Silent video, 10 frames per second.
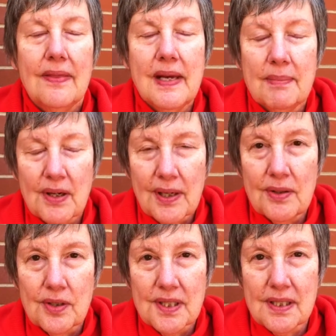The
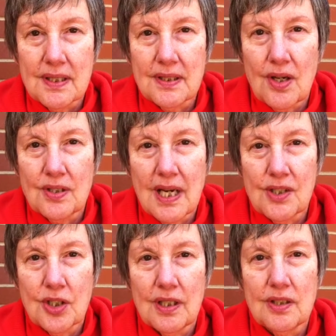American Nurses
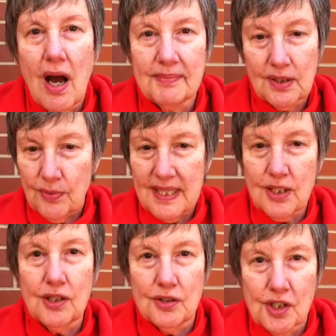Association adopted a
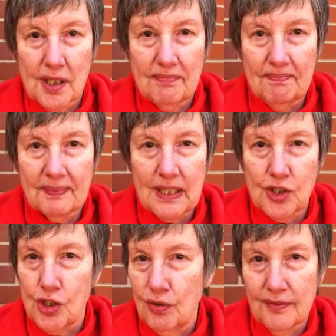resolution
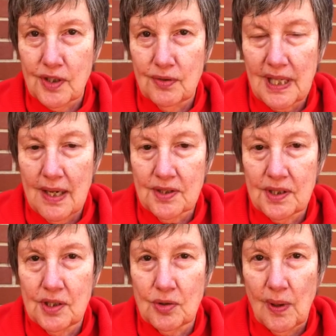in June of
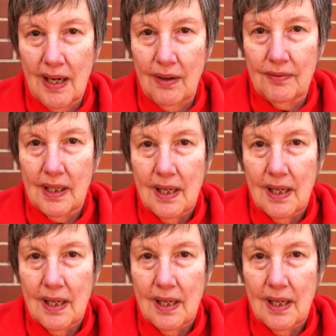2012